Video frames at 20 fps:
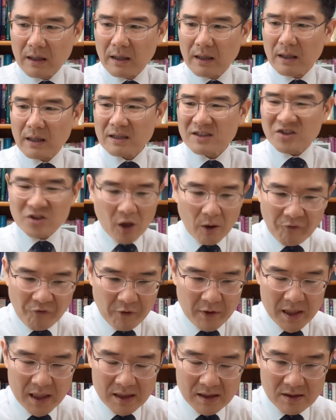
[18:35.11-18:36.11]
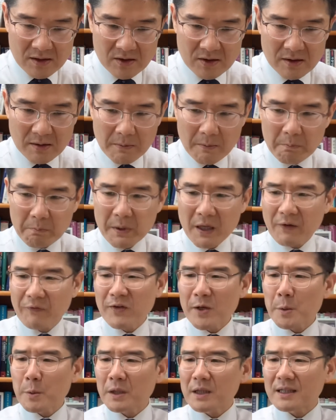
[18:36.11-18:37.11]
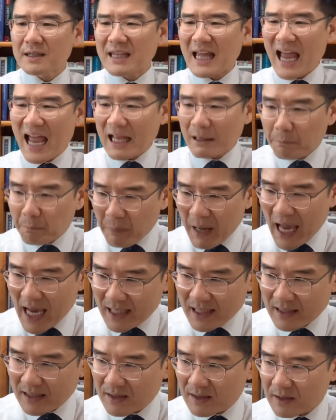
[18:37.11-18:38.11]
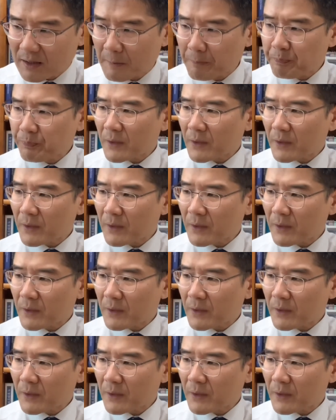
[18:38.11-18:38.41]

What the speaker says: sufferings, before that pains,